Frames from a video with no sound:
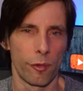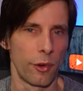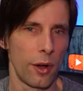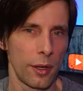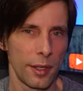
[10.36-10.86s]

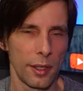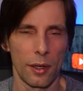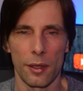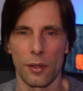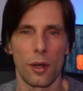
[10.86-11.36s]
vlogging
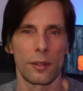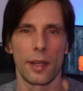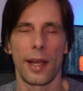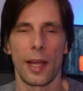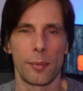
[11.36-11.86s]
are not
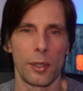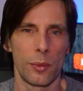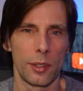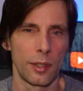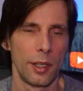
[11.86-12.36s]
happy
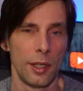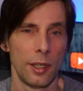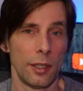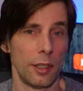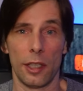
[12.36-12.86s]
with
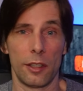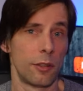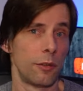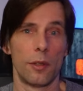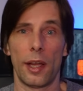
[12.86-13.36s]

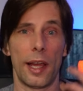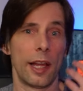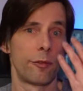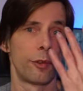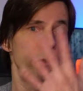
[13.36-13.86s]
it
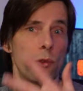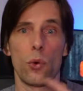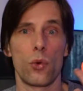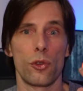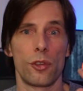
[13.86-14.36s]
have
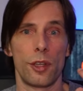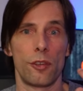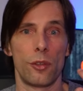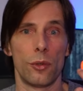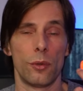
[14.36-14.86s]
focus
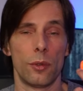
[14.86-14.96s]
issue